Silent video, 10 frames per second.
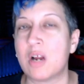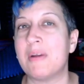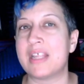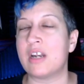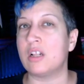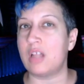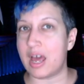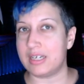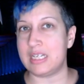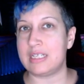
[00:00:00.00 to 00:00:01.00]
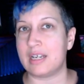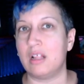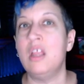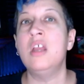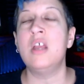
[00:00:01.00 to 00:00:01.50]
And we're gonna talk about that in a lot of
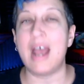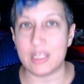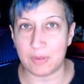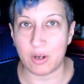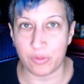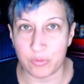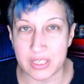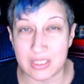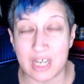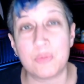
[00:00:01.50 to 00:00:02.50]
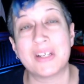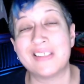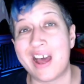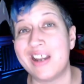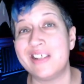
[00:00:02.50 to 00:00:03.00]
detail as we go through this
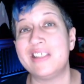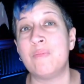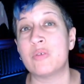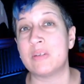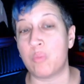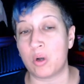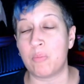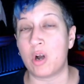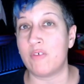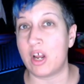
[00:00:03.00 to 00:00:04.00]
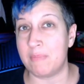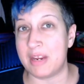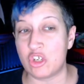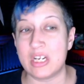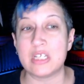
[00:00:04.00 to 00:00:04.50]
stage, because that is the most important part of
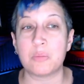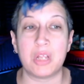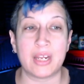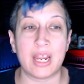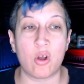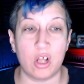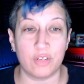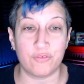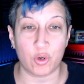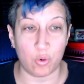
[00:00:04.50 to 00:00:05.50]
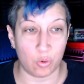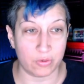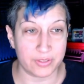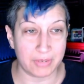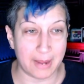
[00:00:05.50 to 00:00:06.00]
automation, is plugging all of your
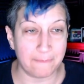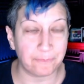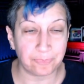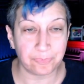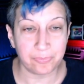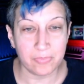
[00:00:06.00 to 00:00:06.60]
holes, okay?